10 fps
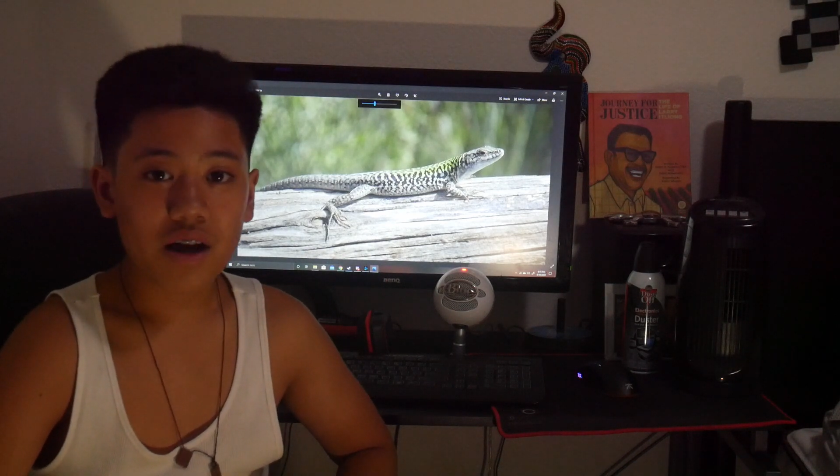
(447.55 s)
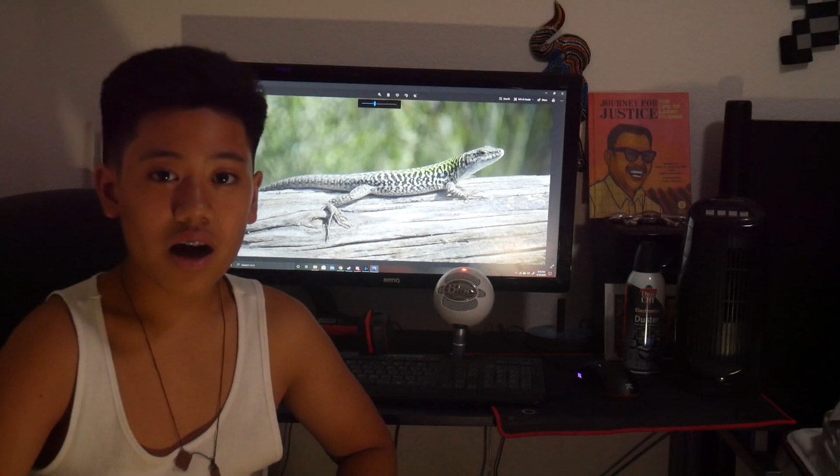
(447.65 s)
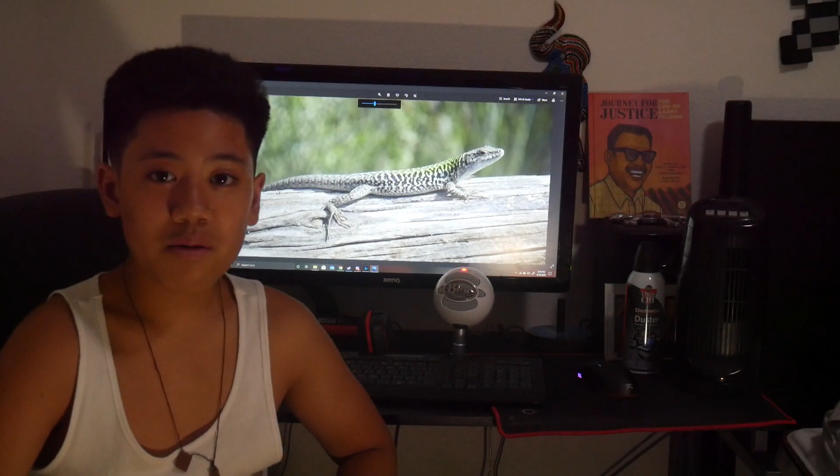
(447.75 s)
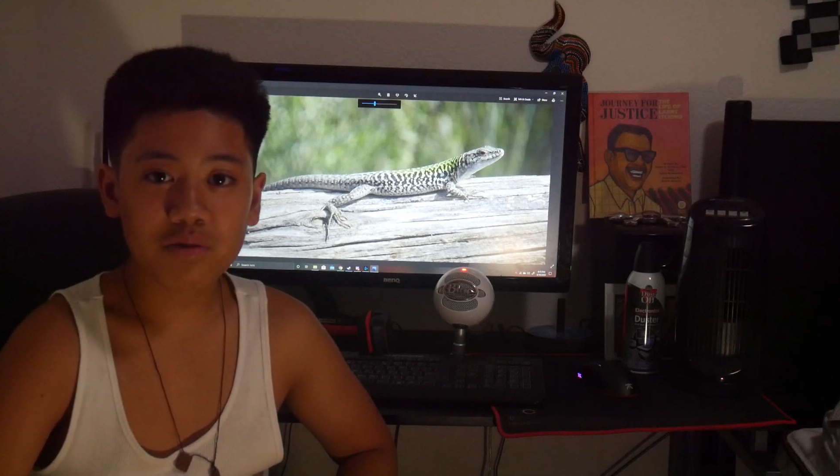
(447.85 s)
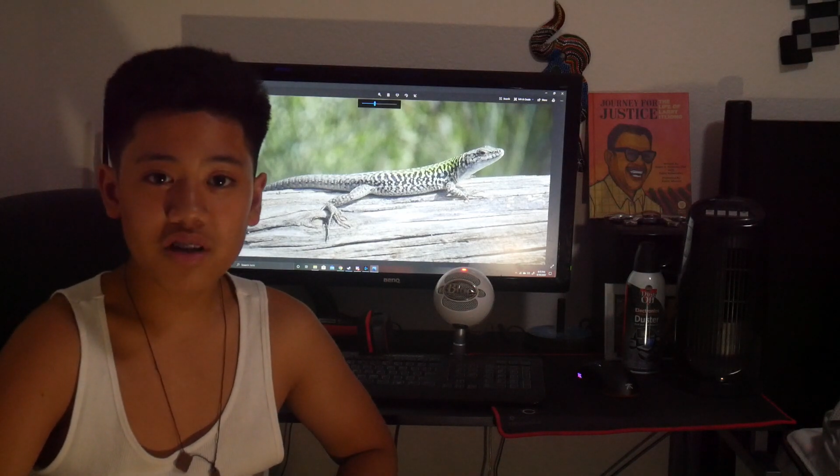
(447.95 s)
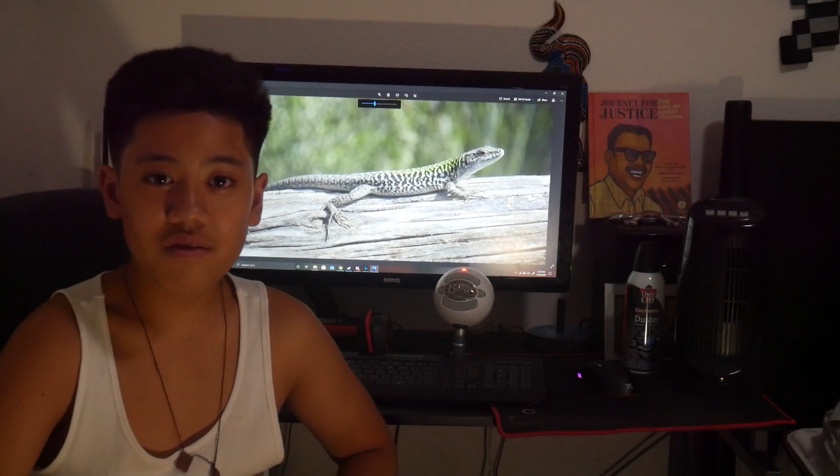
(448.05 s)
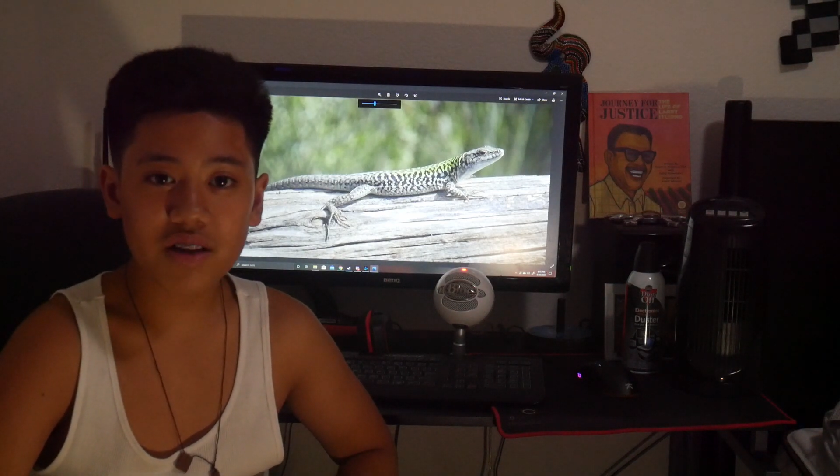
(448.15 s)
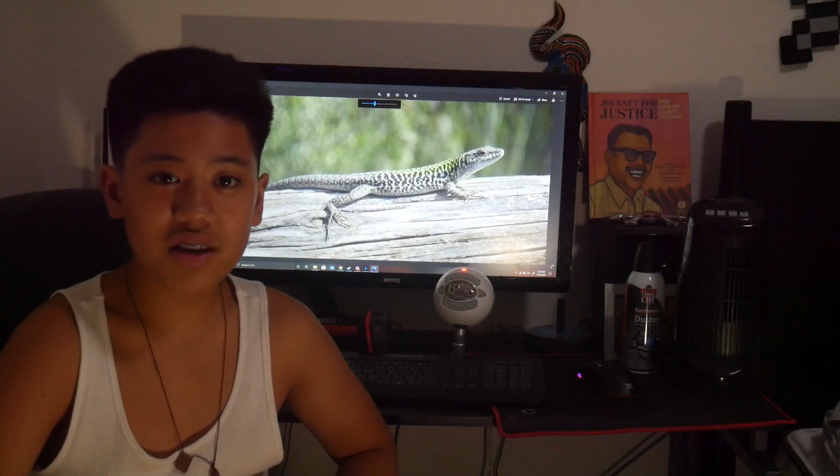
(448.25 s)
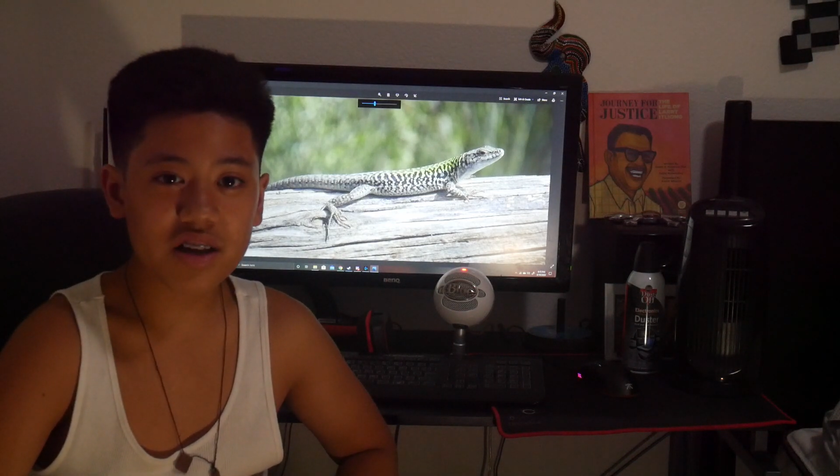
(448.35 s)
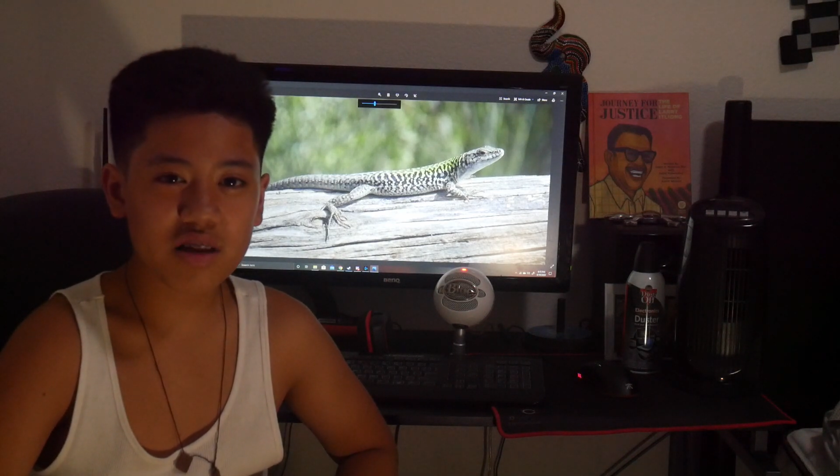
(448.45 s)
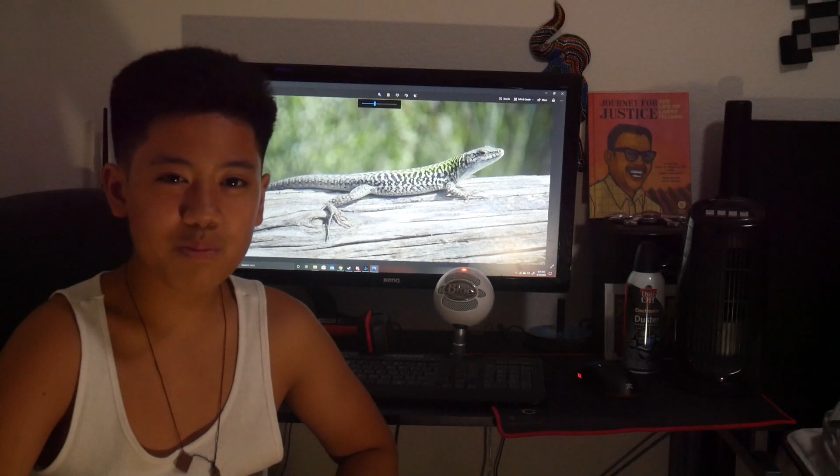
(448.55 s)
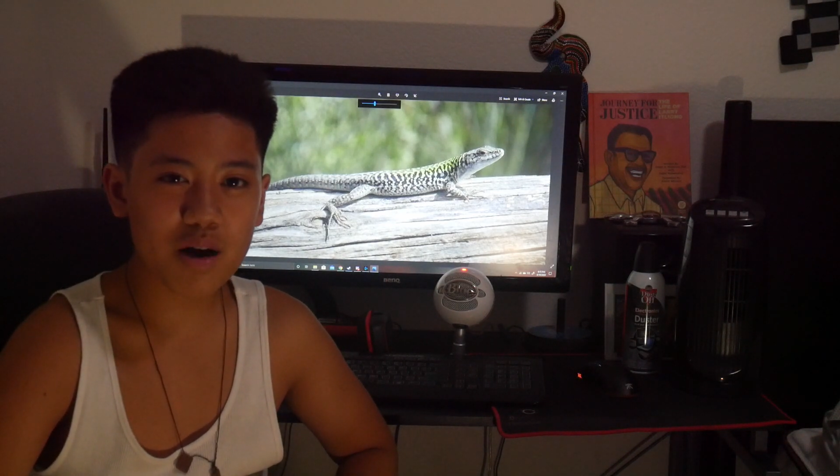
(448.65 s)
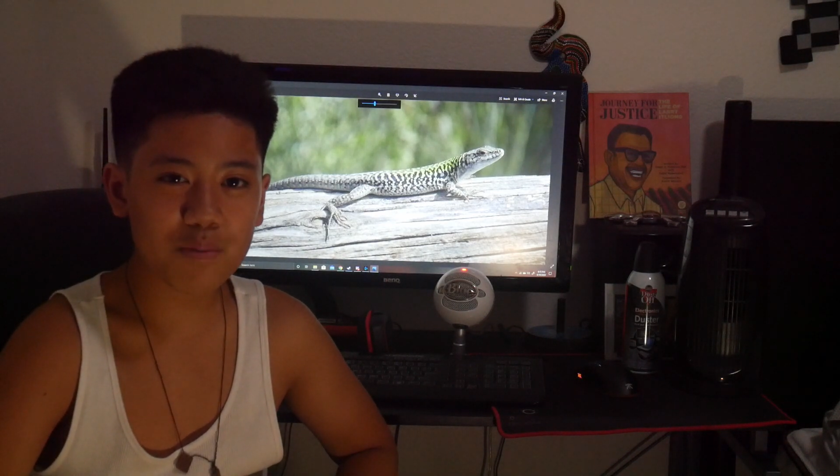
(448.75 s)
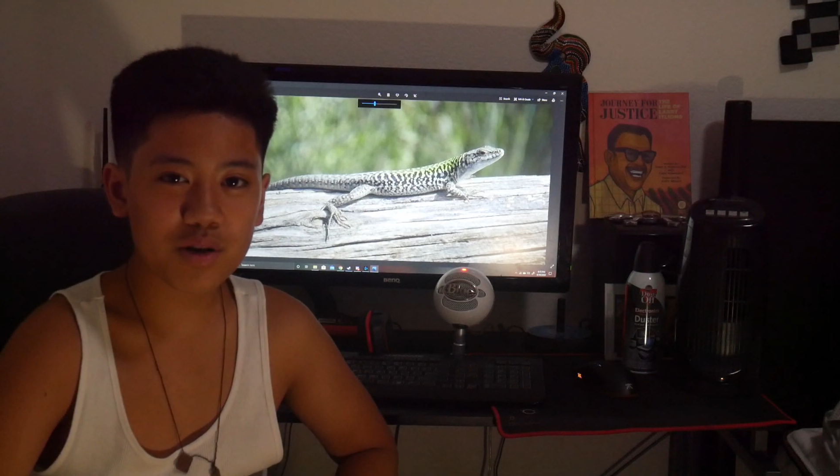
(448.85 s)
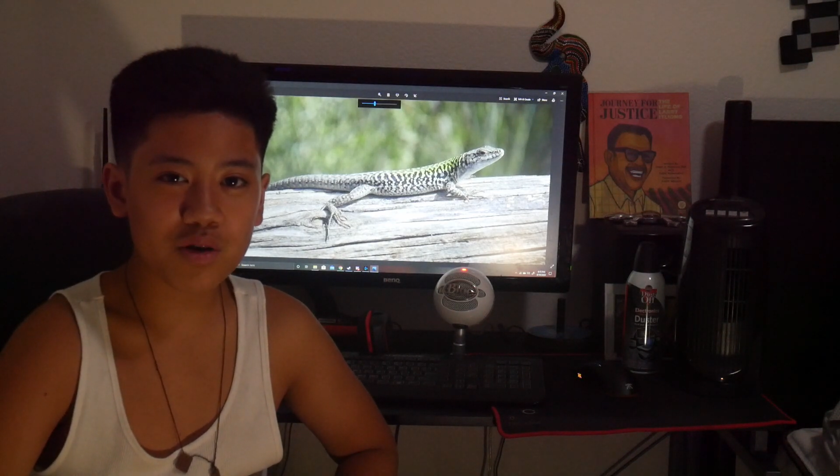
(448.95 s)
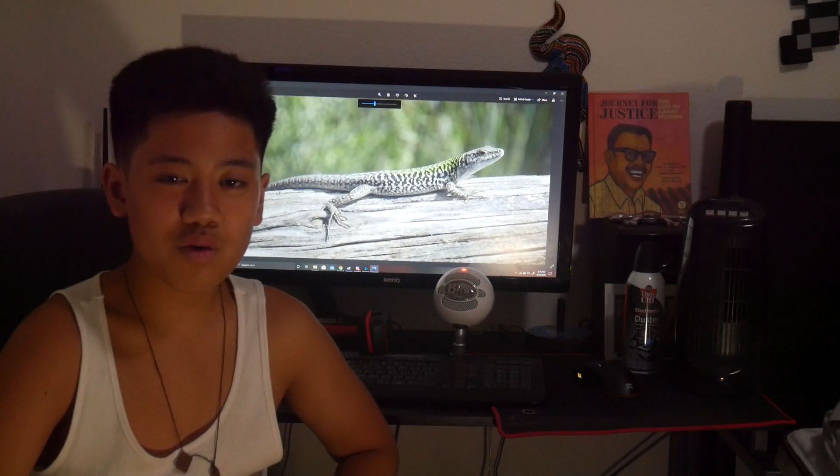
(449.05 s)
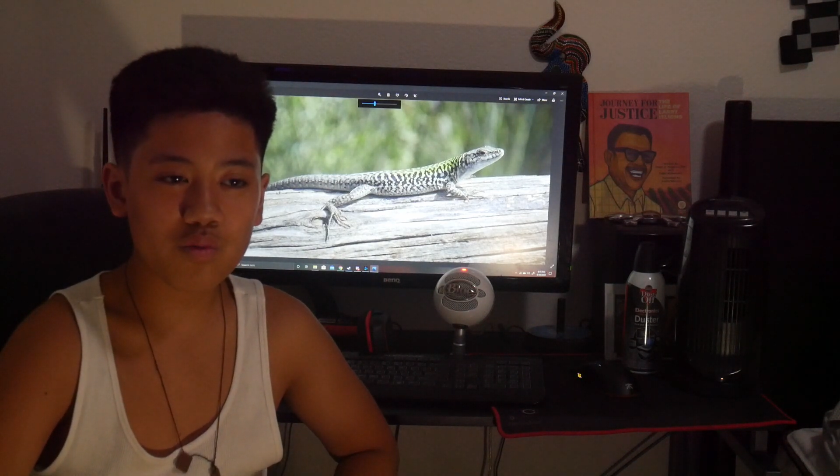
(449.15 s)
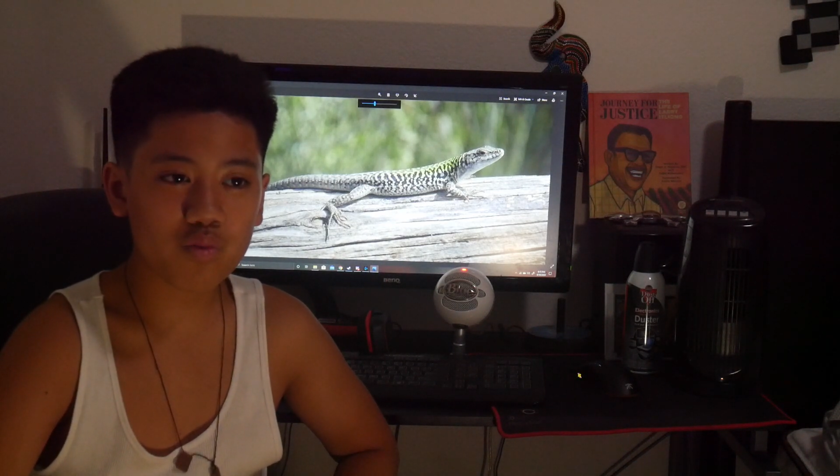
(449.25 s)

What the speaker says: I believe that the experiment